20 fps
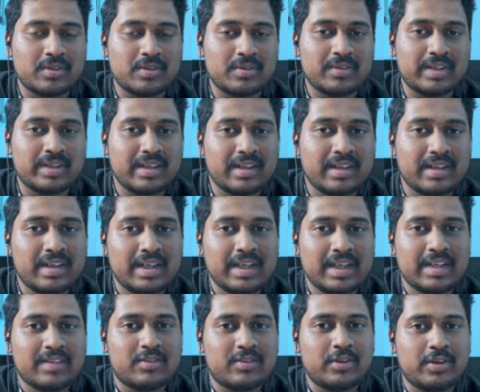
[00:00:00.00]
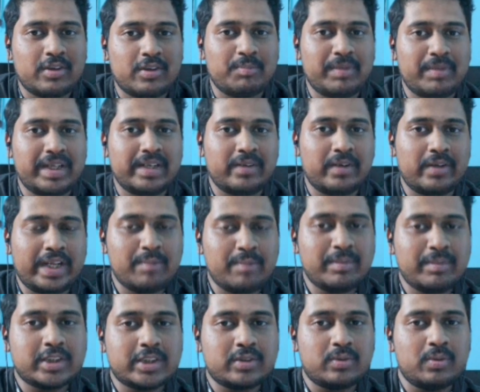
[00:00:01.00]
Okay. So your main aim
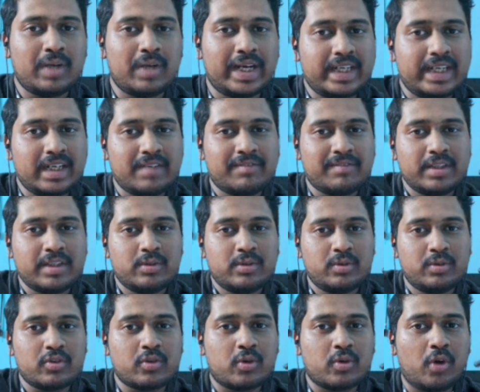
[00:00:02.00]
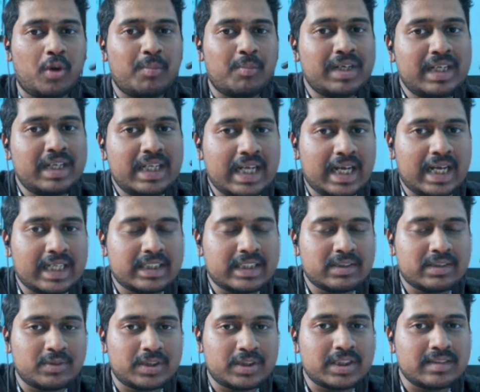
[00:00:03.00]
is to identify those commonly asked
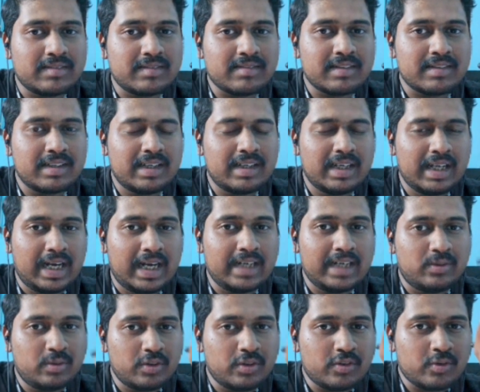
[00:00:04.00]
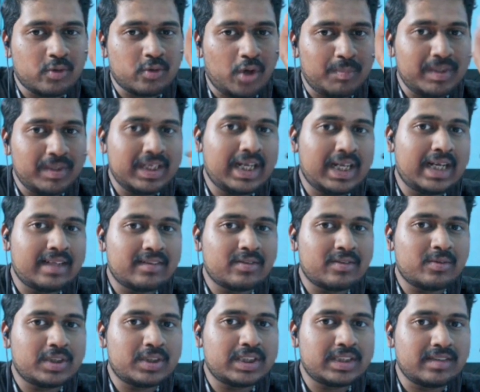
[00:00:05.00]
questions, and those common asked
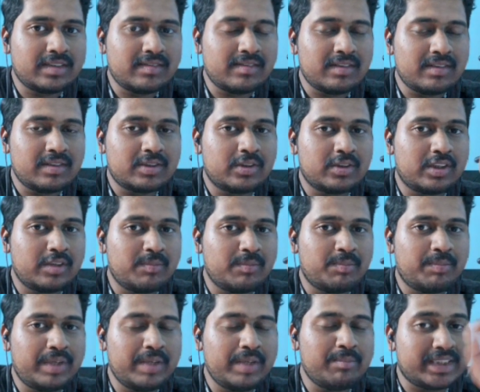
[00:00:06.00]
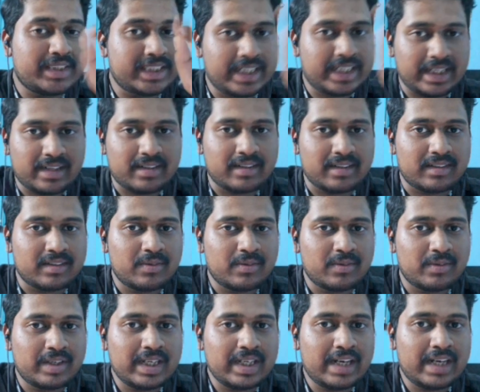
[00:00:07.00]
questions shouldn't be mistaken.
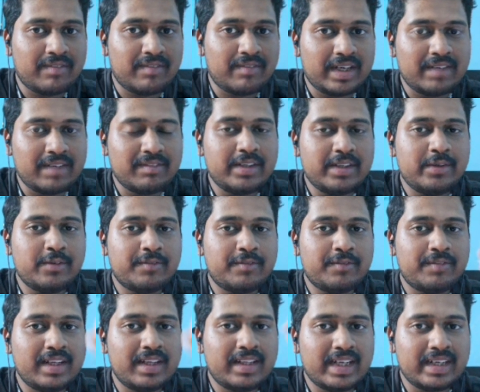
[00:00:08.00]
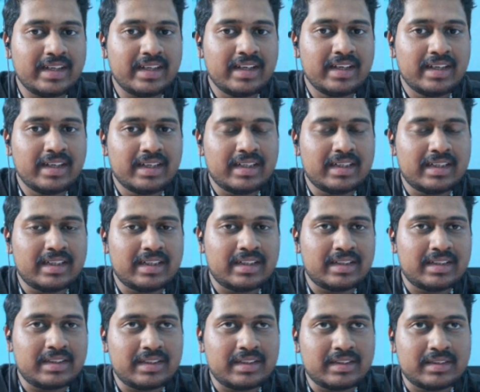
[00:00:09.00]
Okay. And wherever you feel
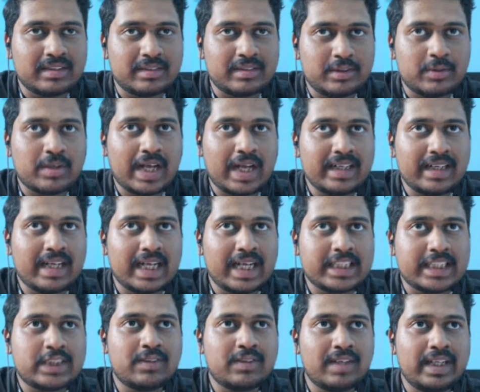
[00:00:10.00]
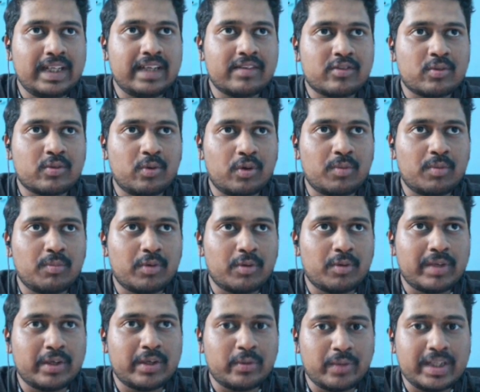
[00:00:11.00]
that you can actually score more
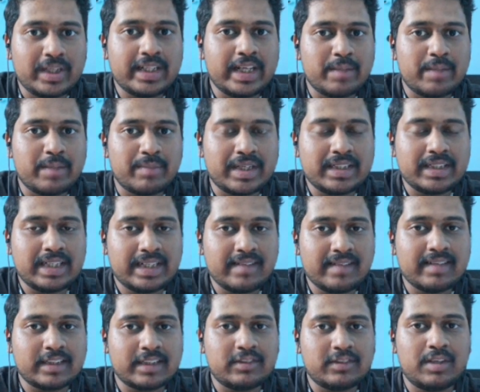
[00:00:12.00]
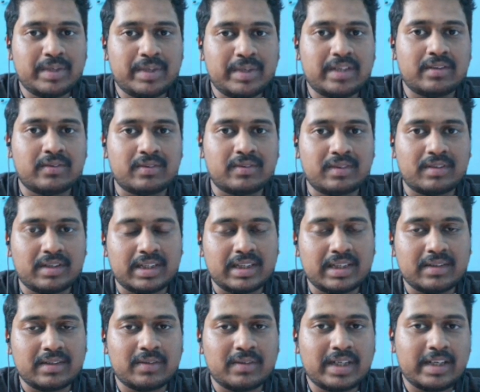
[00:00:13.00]
by knowing the image, that is actually better only.
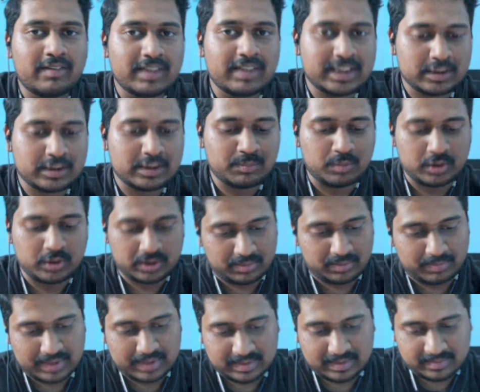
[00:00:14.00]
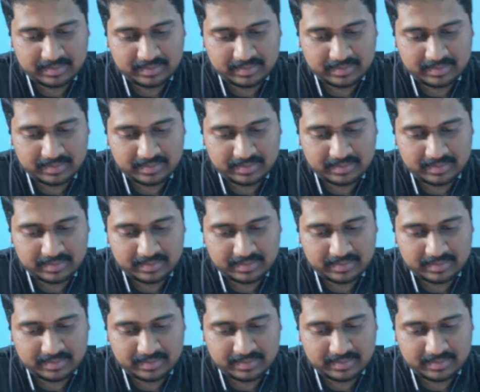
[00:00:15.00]
Okay. It will just boost your marks.